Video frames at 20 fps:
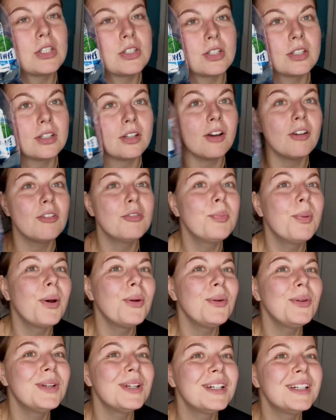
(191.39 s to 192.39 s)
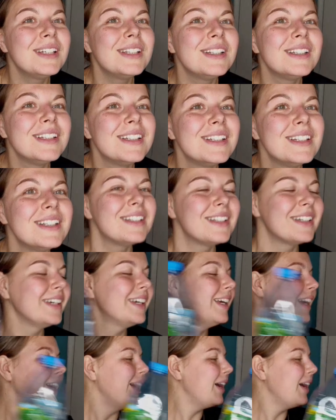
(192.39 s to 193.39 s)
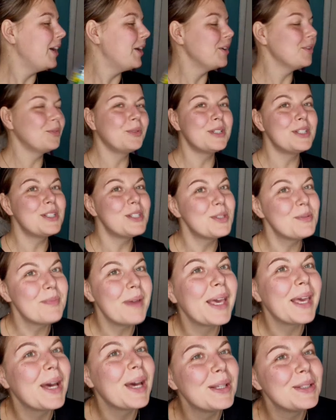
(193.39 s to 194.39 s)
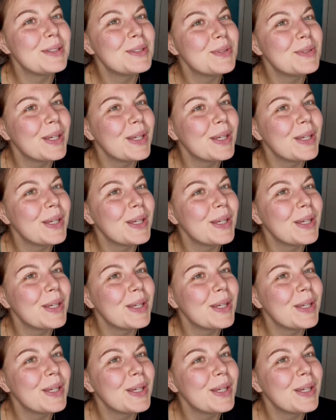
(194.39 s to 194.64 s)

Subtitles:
of Poland, which is my country.